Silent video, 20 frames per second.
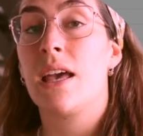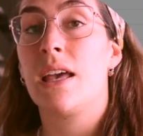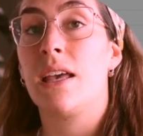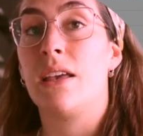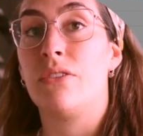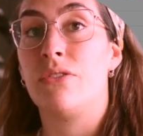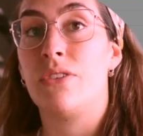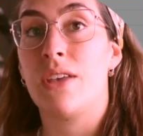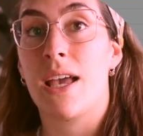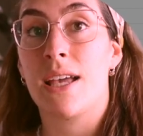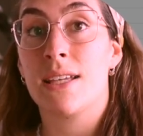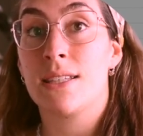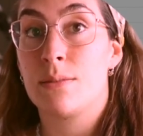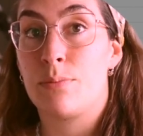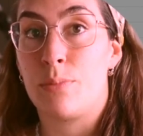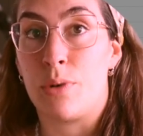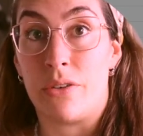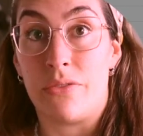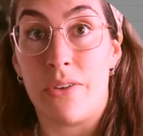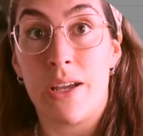If yes,
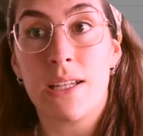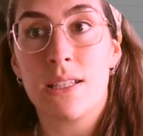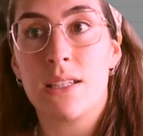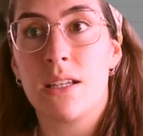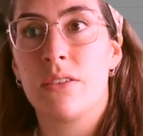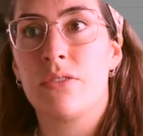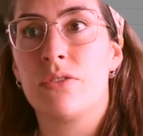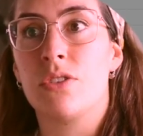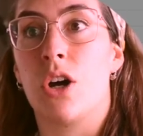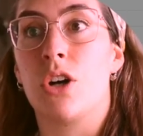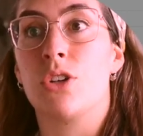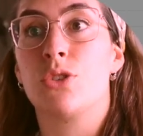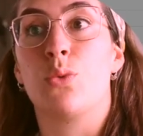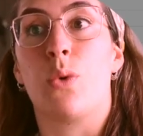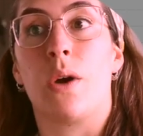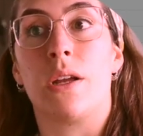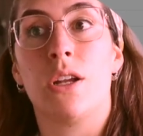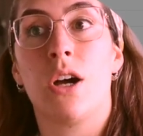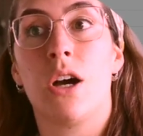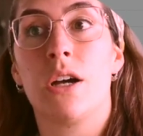perfect. If not,
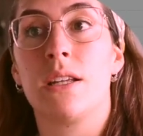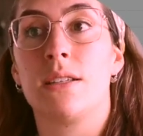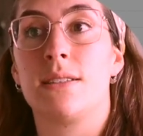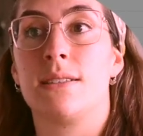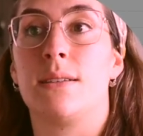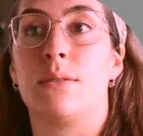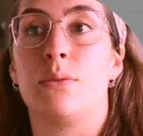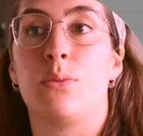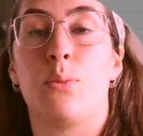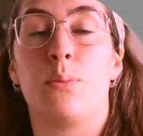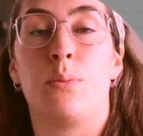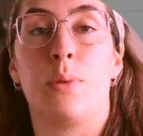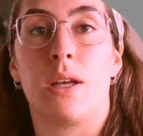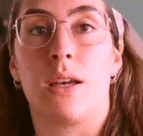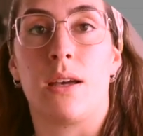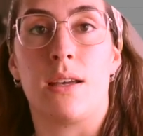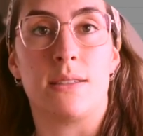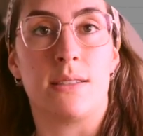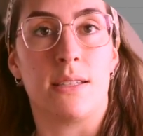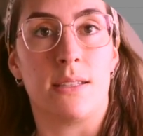why not? Is it
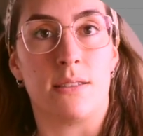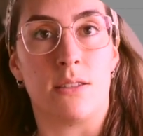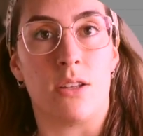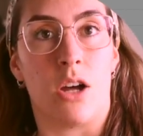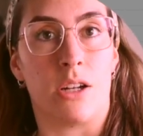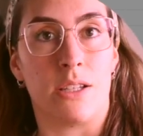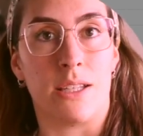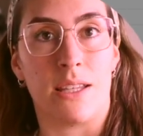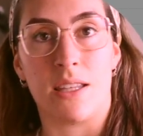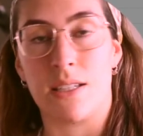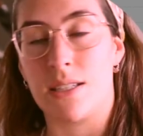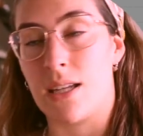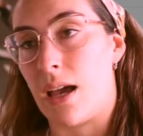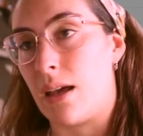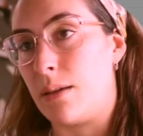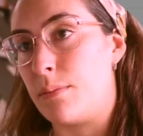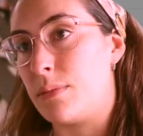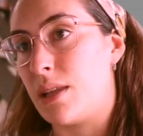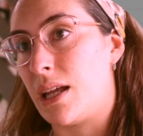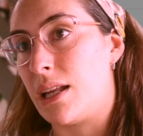because it's not yet the
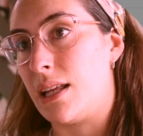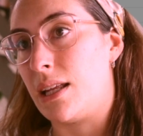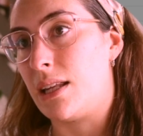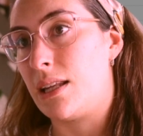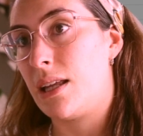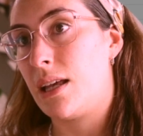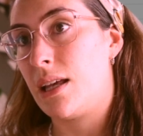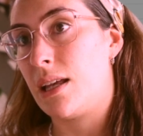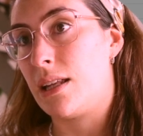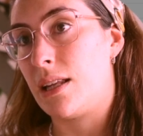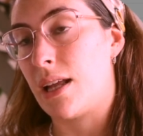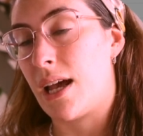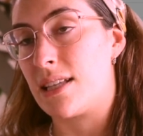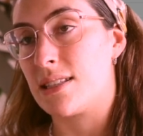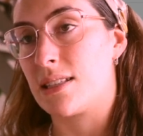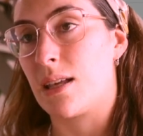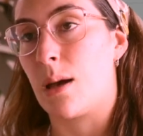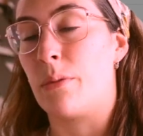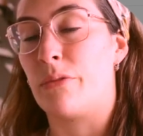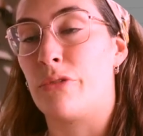time that it
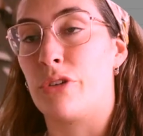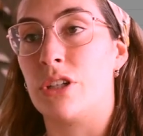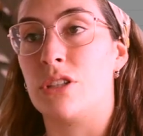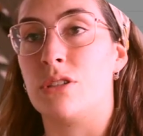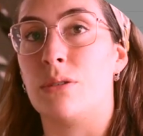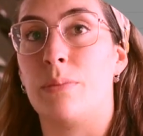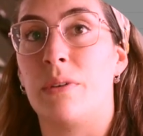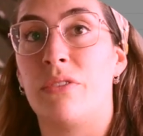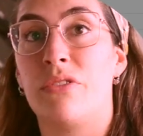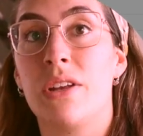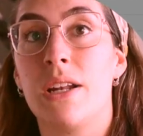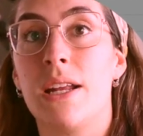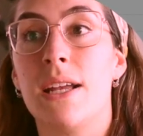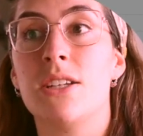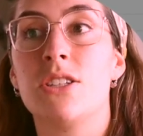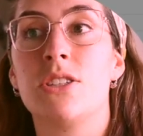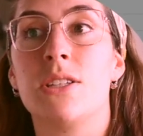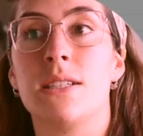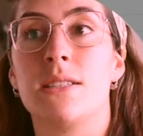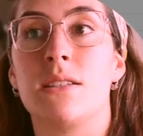has come for it to be
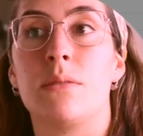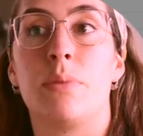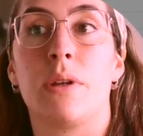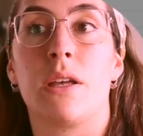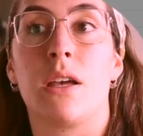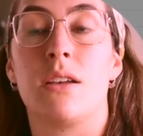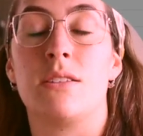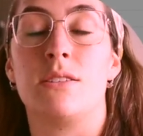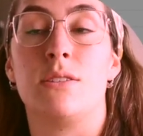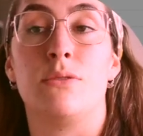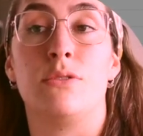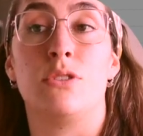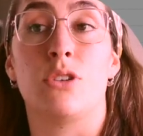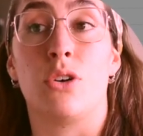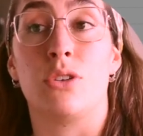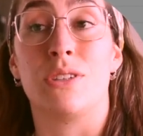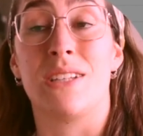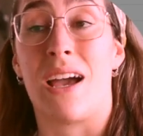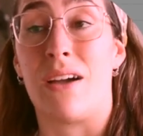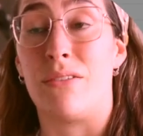finished? Is it because you
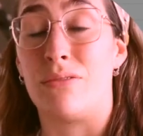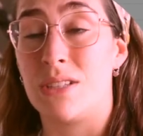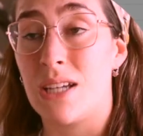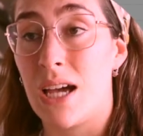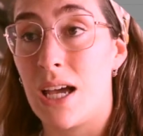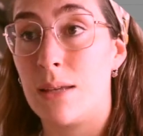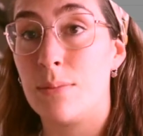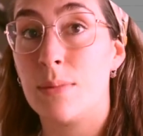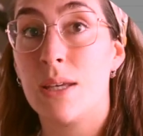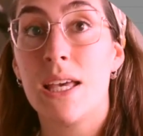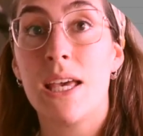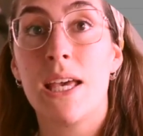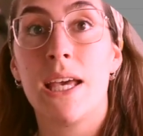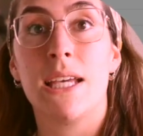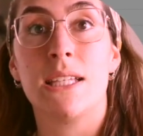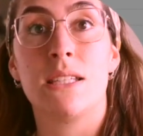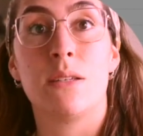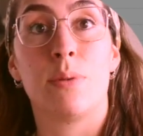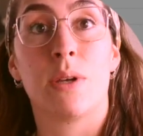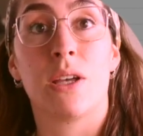don't have time?
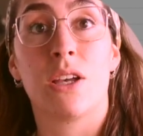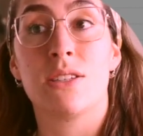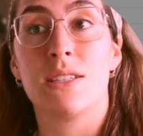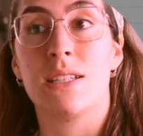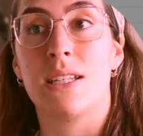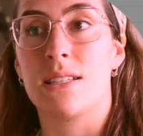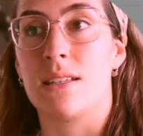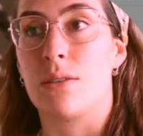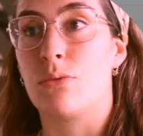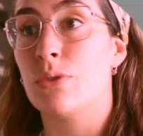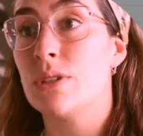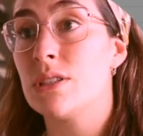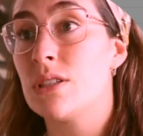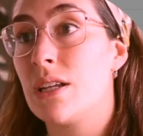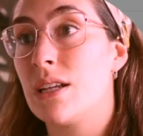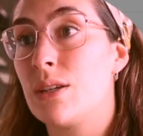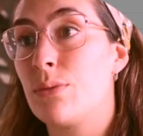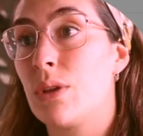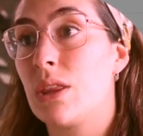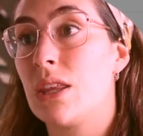Is it because it doesn't
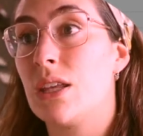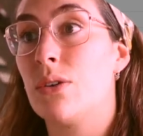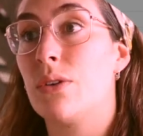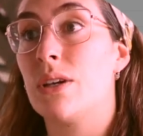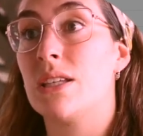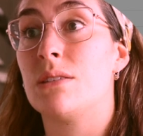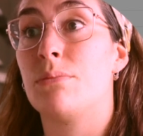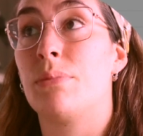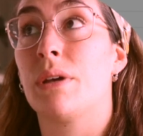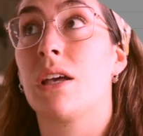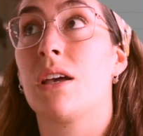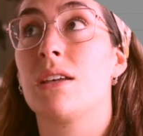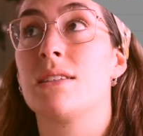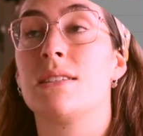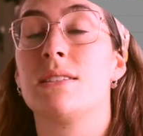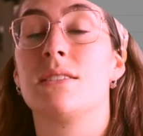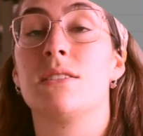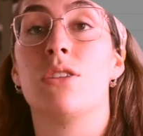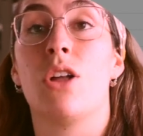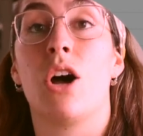resonate with you? It's because
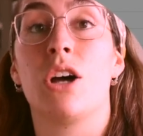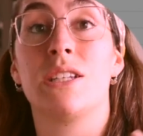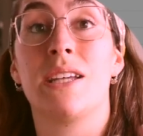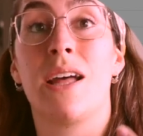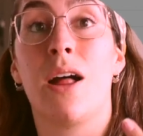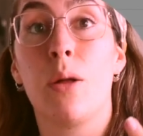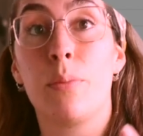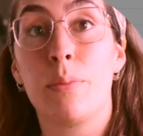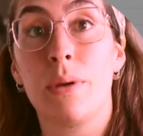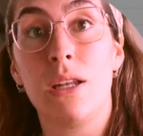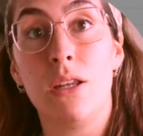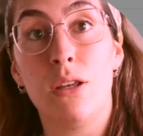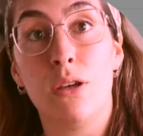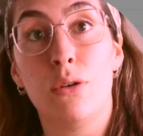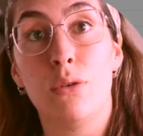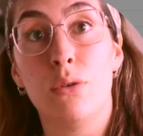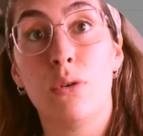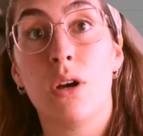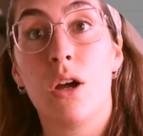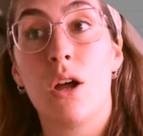it's not helping
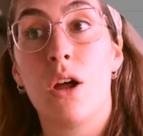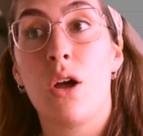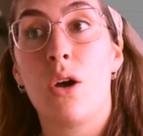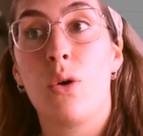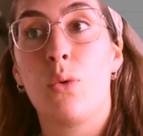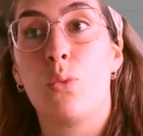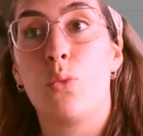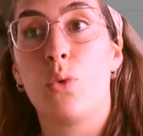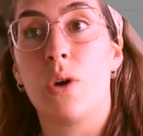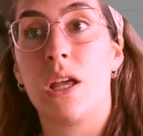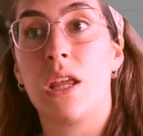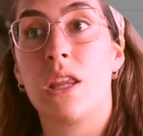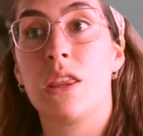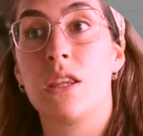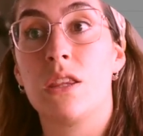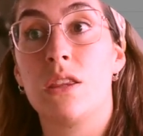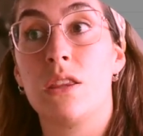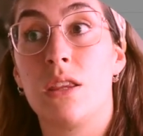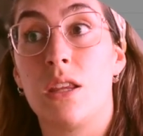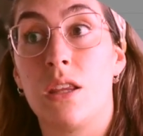you with
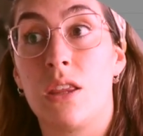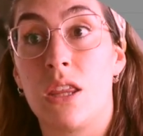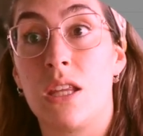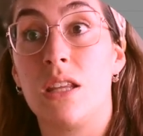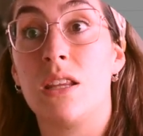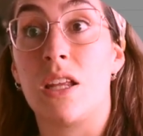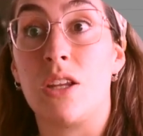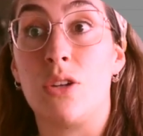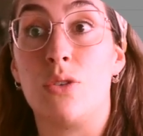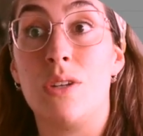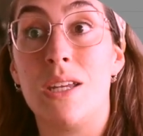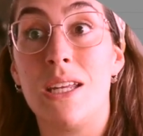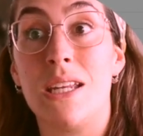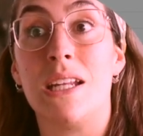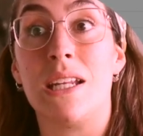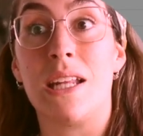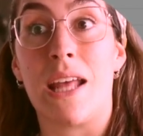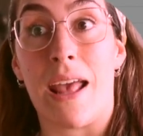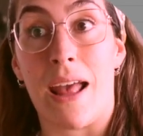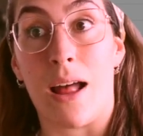the thing that you
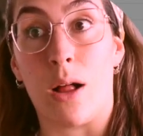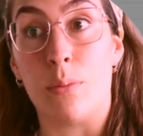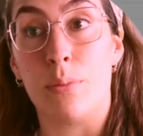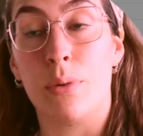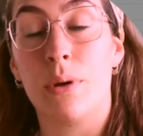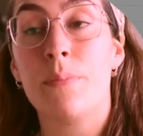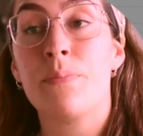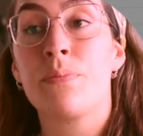needed help.